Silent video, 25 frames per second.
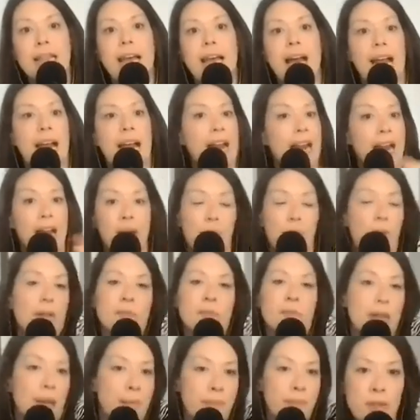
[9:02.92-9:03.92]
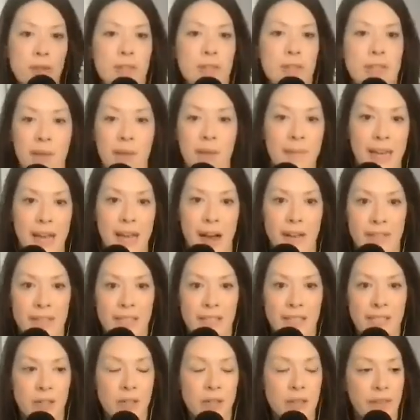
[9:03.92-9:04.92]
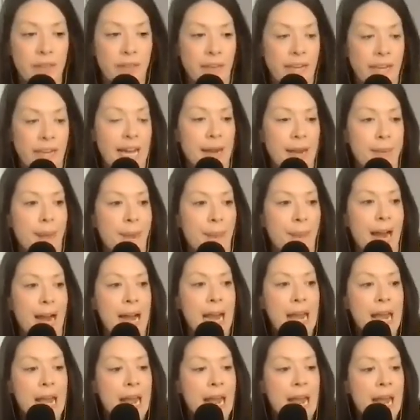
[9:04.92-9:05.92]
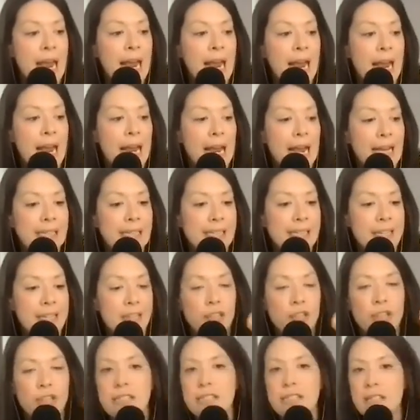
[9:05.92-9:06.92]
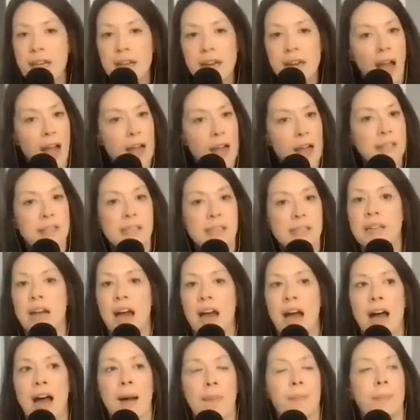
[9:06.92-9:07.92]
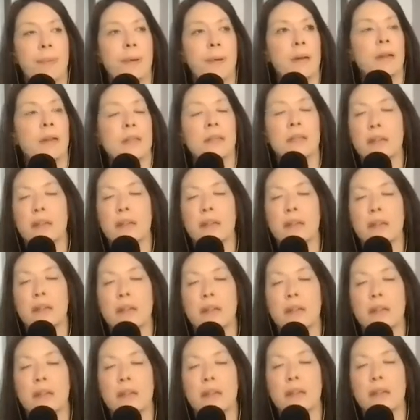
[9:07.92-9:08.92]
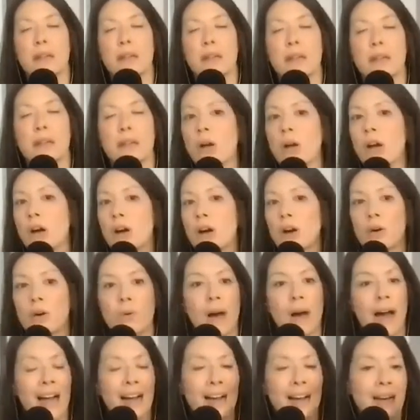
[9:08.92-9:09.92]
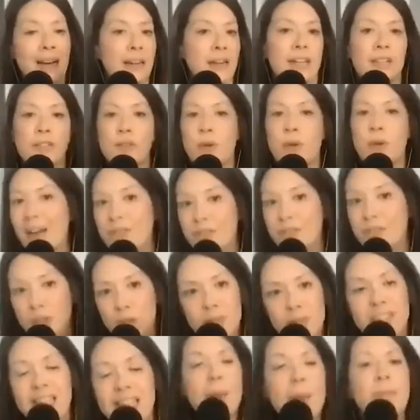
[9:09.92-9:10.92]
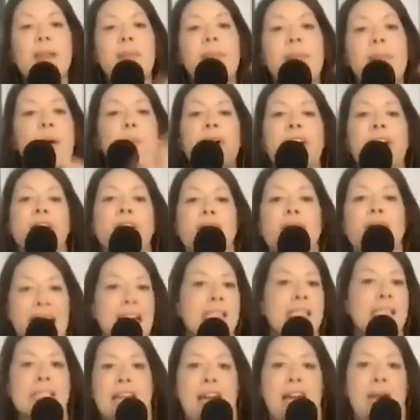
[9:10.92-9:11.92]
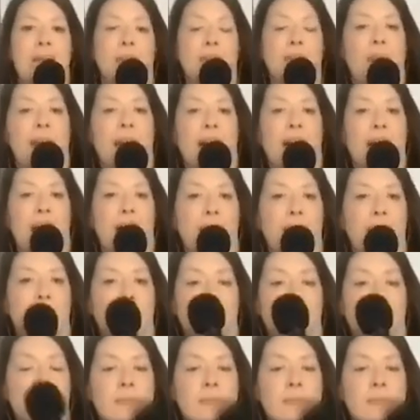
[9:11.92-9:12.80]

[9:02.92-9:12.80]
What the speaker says: that, and you tell me, obviously you're living it, but is it just a nonstop, go? Because you have to tell me about what your day is like when you wake up.